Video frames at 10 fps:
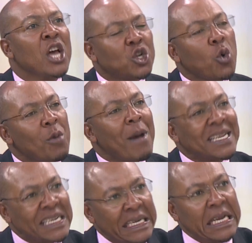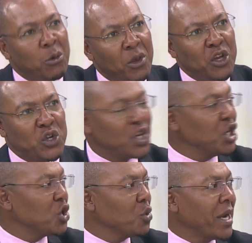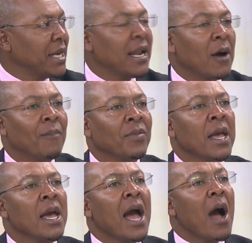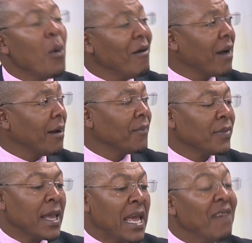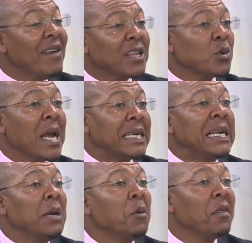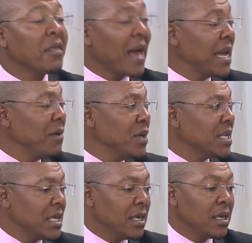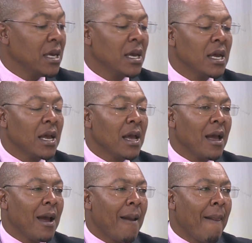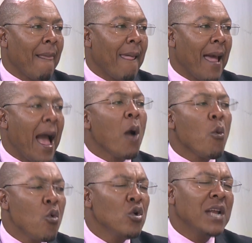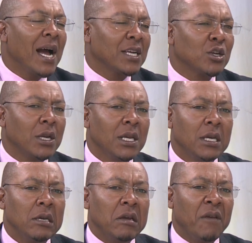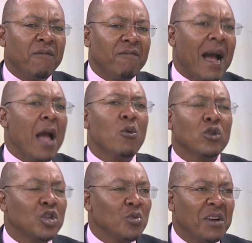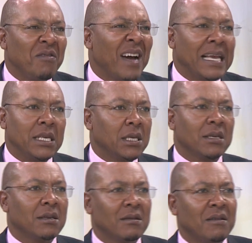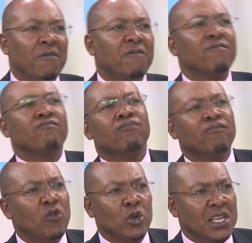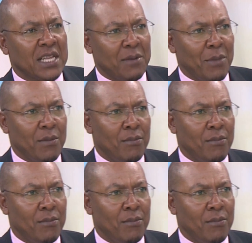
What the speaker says: So we must deal with this issue right now. However, even as we are dealing with IEBC, I would actually, if I was to advise the forces that may